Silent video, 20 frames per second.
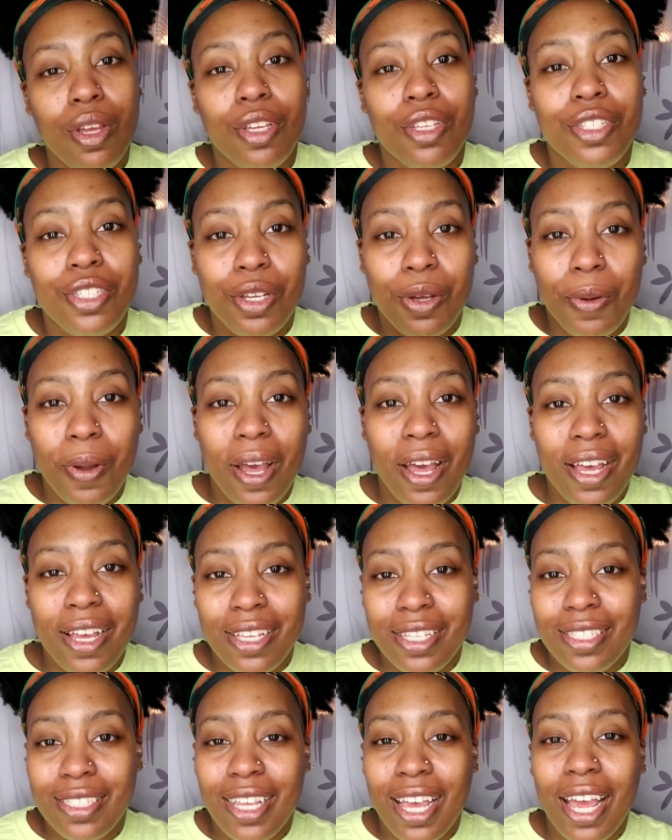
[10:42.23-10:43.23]
So
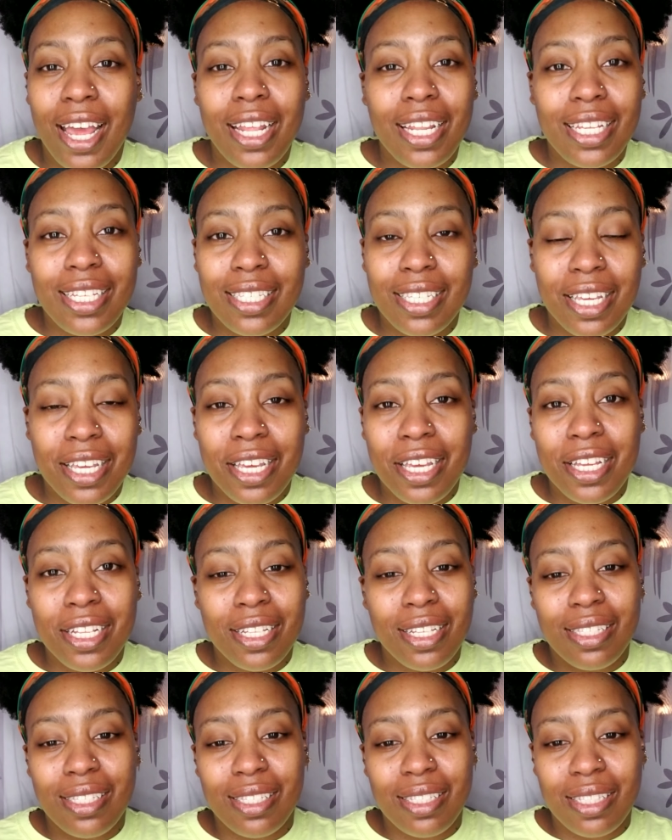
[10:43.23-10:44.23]
guys, that is it.
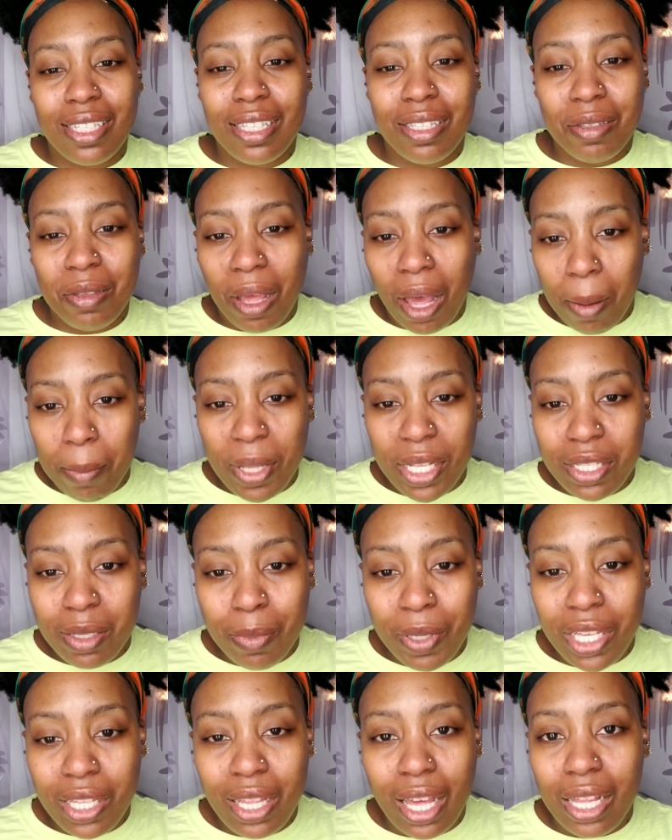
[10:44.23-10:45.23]
This is not meant to
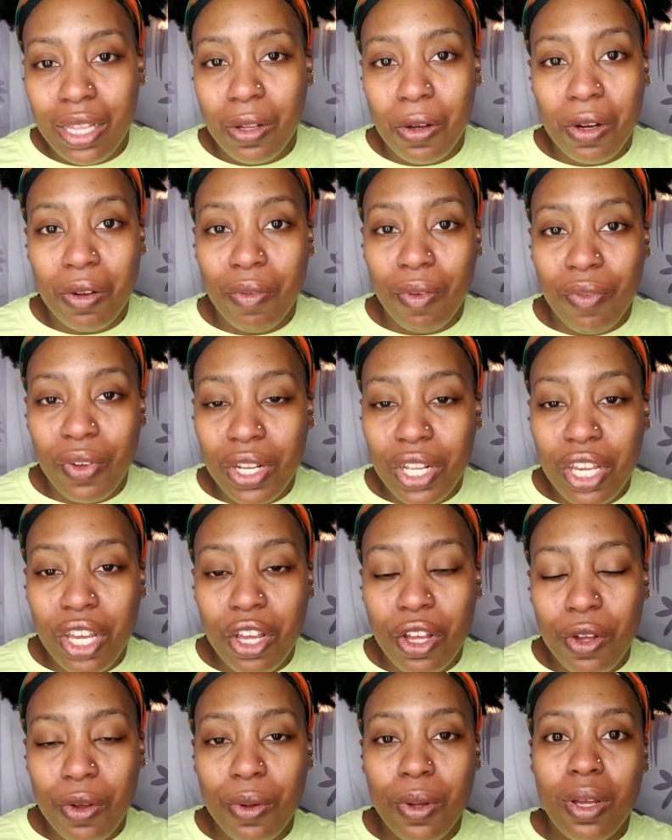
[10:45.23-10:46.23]
be that long of a
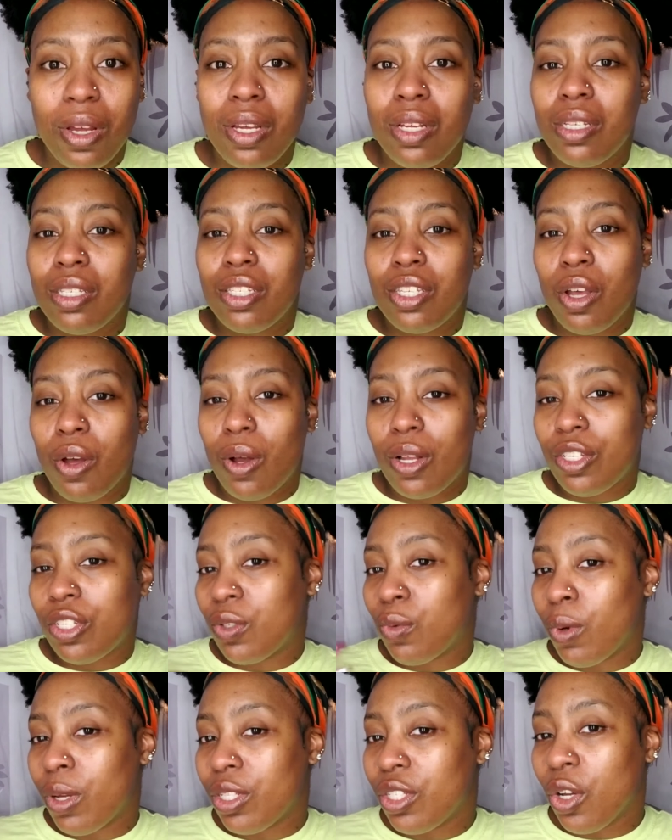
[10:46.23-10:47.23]
video. So I just
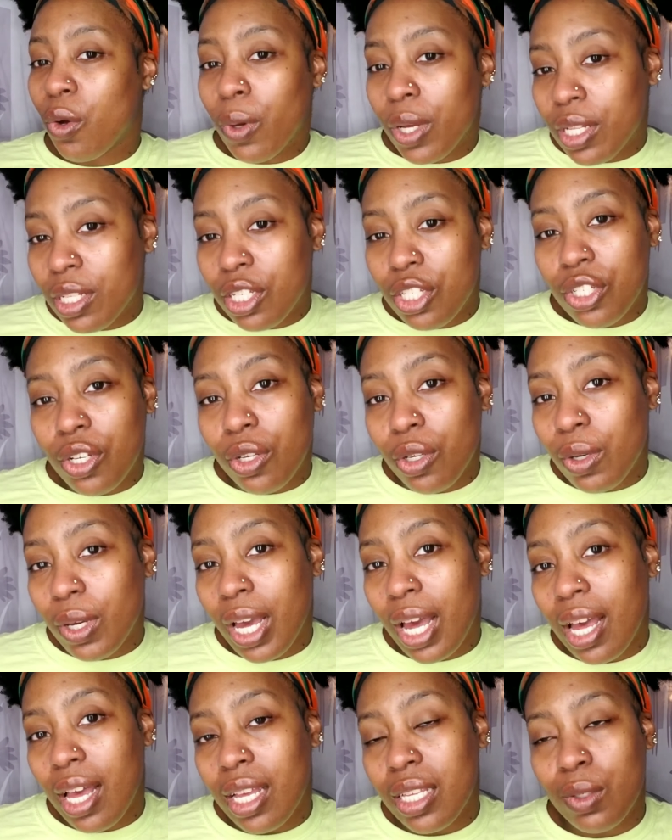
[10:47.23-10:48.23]
wanted to quickly show you
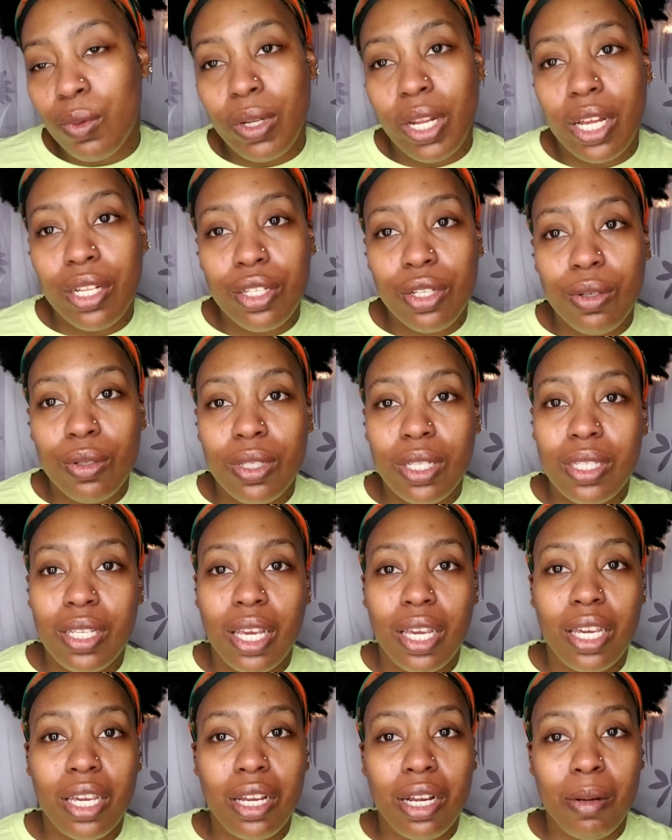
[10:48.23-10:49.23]
guys what I do to
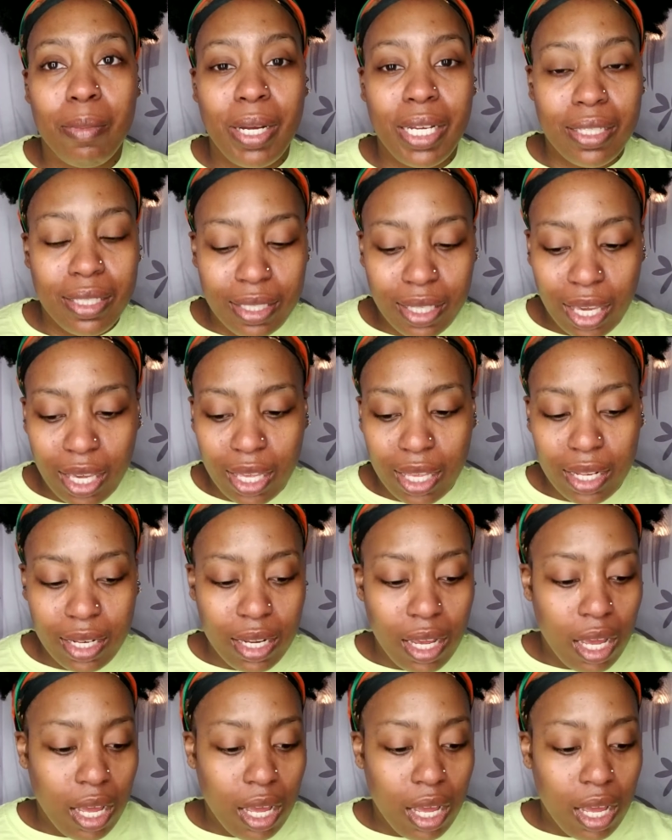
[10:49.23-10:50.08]
take care of my skin.